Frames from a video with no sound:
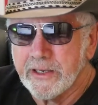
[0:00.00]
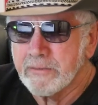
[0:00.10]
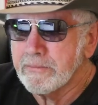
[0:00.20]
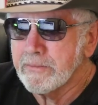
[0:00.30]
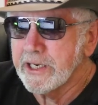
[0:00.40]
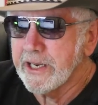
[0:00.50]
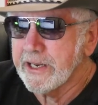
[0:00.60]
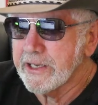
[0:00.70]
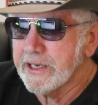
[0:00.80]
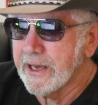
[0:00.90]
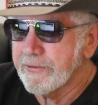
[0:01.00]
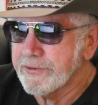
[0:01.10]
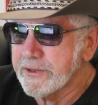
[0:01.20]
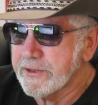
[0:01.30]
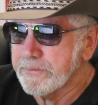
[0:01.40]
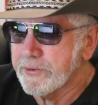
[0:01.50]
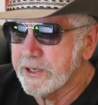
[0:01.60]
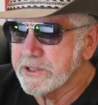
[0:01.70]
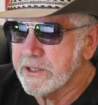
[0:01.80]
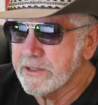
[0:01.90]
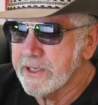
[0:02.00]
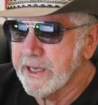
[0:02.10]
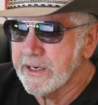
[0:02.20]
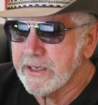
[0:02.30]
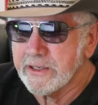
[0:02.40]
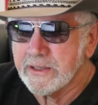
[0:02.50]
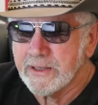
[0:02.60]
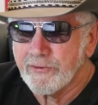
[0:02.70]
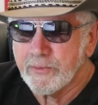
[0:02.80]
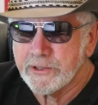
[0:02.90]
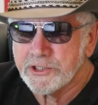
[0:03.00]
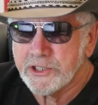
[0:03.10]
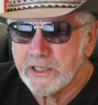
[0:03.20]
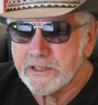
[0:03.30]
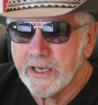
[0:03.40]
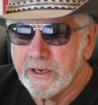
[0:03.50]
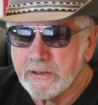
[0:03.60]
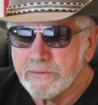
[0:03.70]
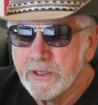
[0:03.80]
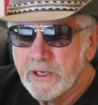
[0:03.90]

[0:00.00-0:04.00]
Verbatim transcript: immediately after the president ended the government shutdown,